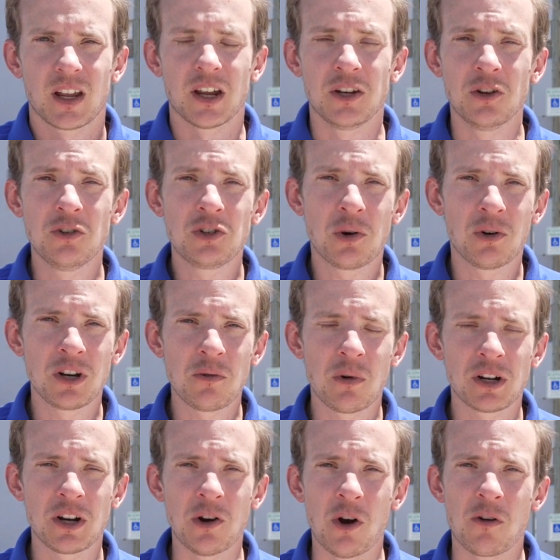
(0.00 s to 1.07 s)
A new
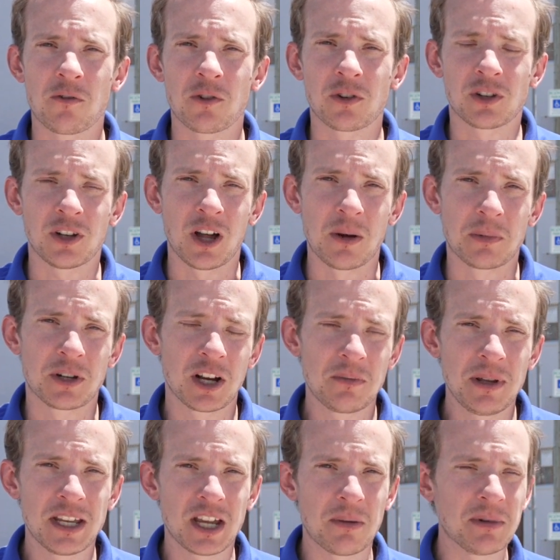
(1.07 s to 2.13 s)
21 and over club could
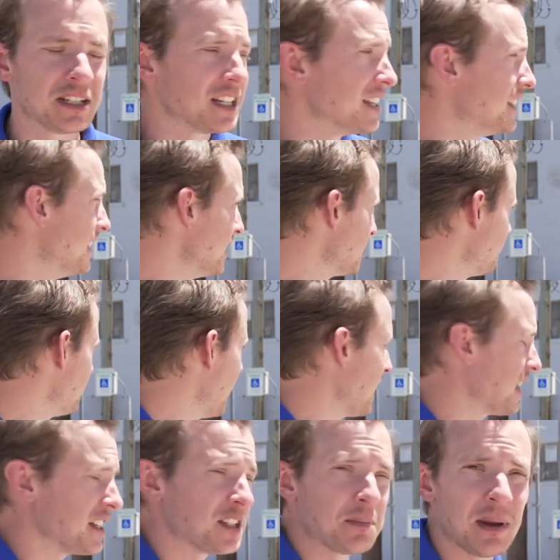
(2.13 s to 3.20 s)
be coming to this
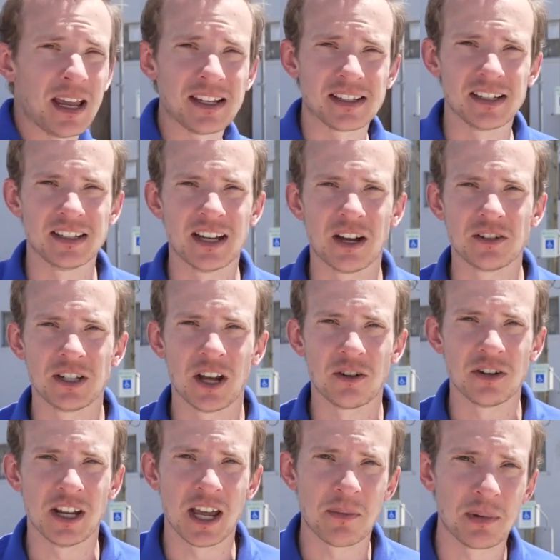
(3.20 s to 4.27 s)
vacant space in
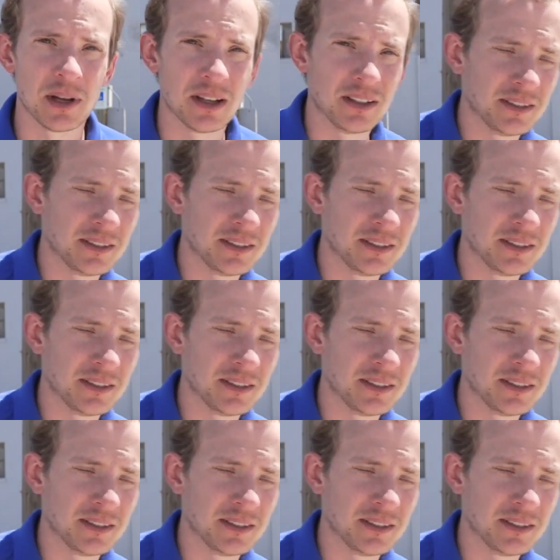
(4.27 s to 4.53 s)
downtown Nampa.